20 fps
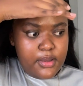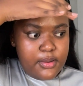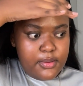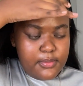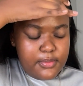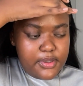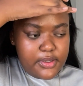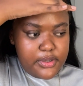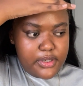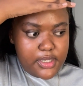
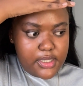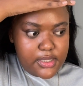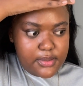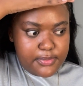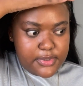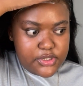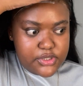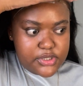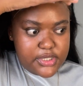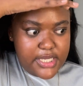period.
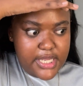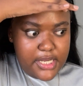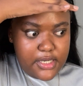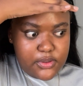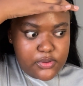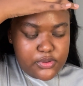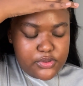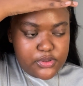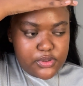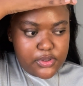But you can
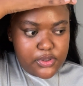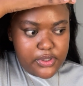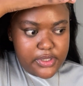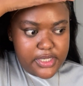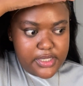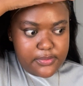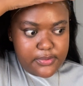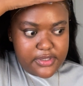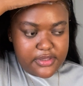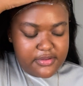also go
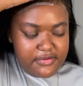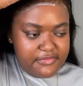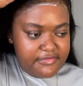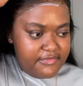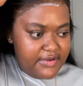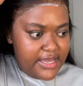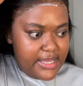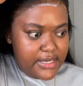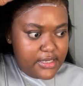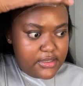in with a
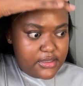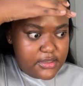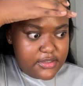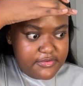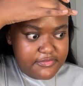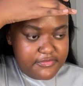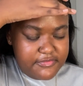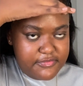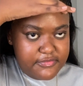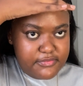fan if
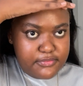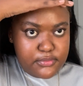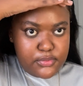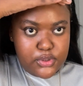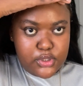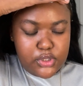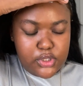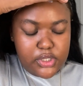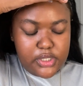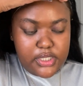you're
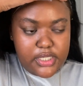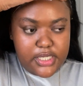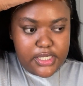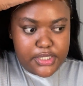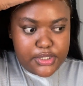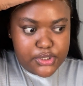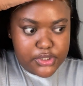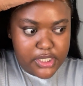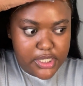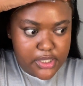not a hair
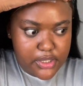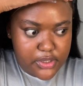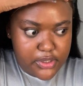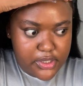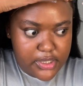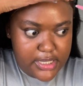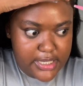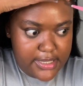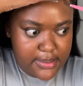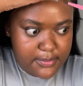dryer girl
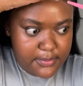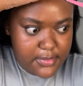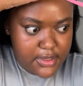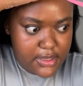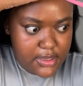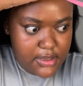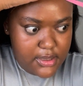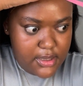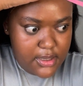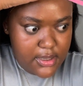like
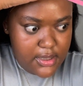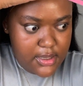me.